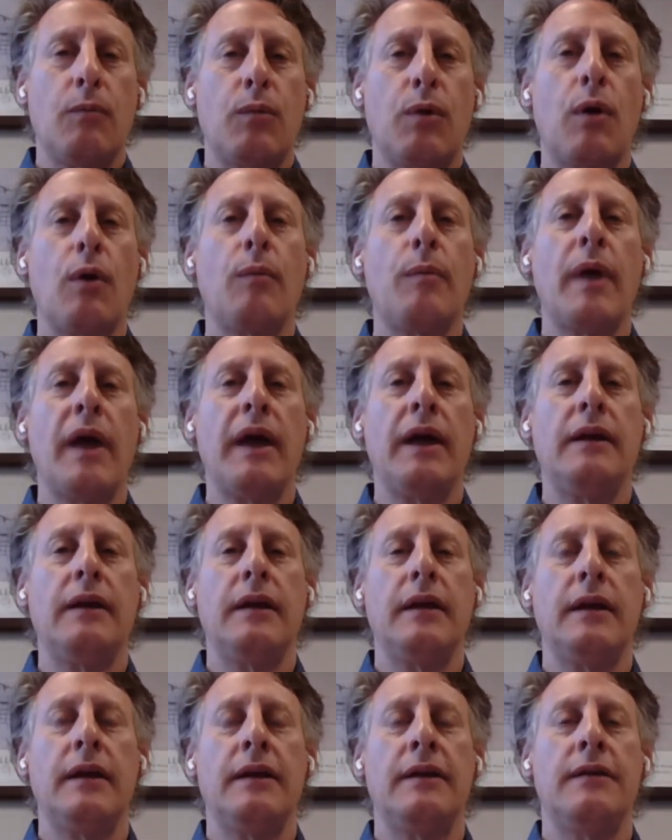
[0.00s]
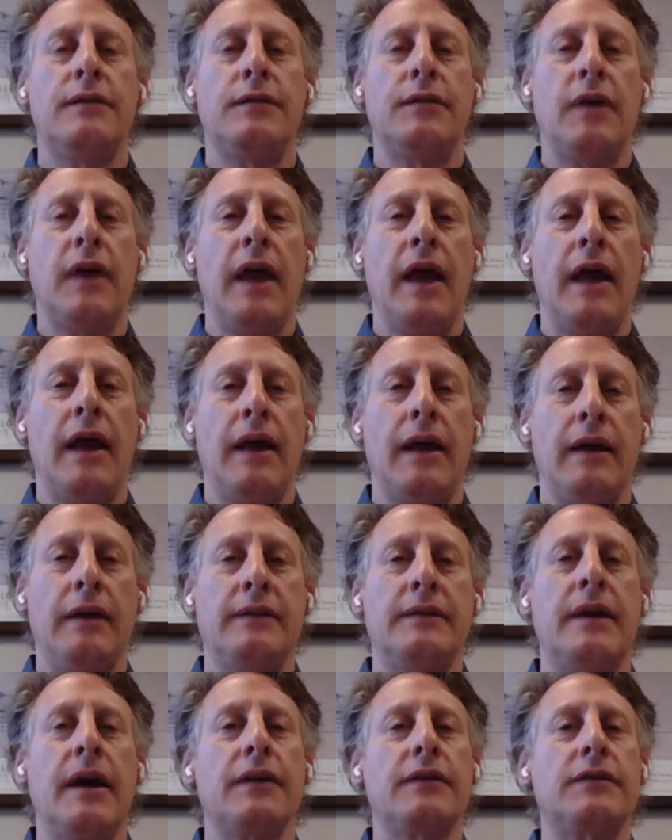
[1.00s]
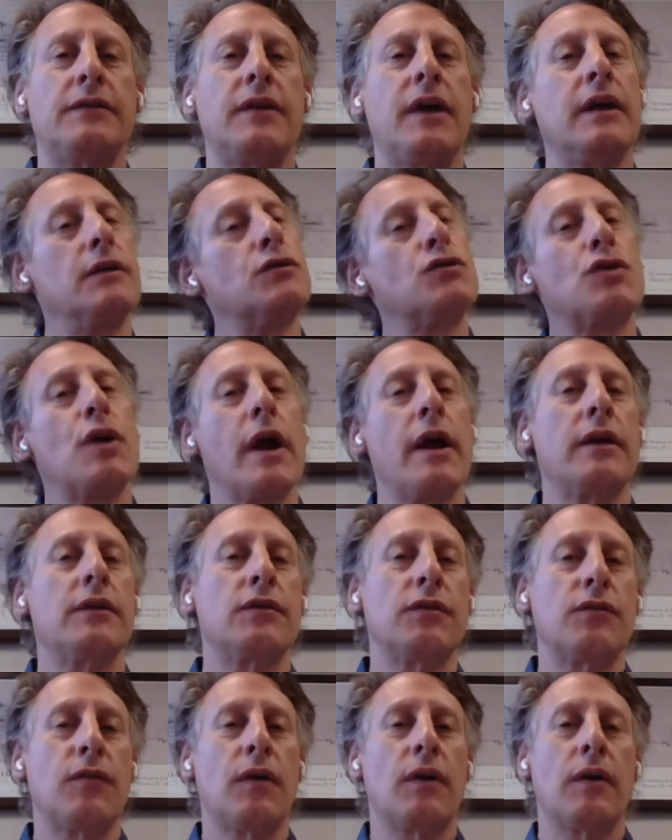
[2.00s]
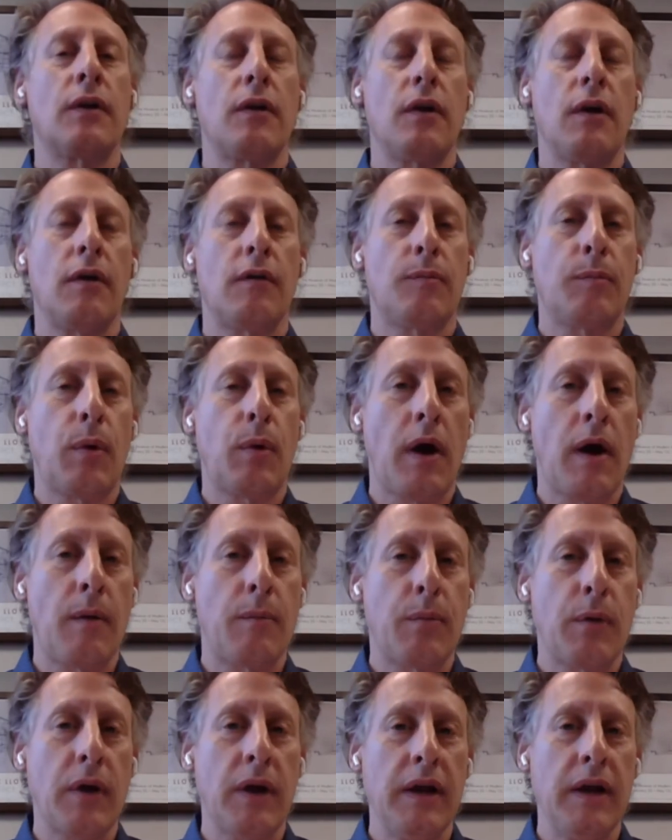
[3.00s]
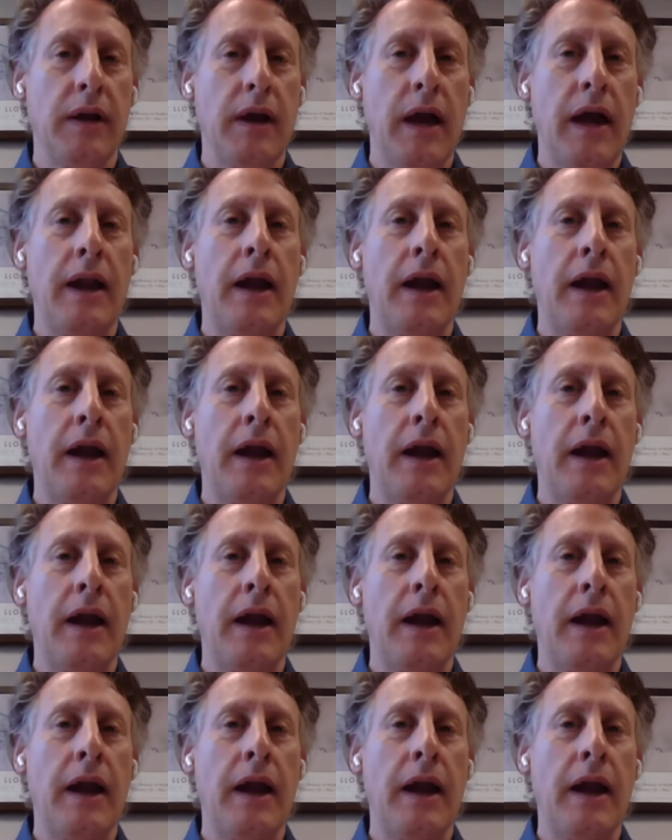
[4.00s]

probate is a testate transfer of property.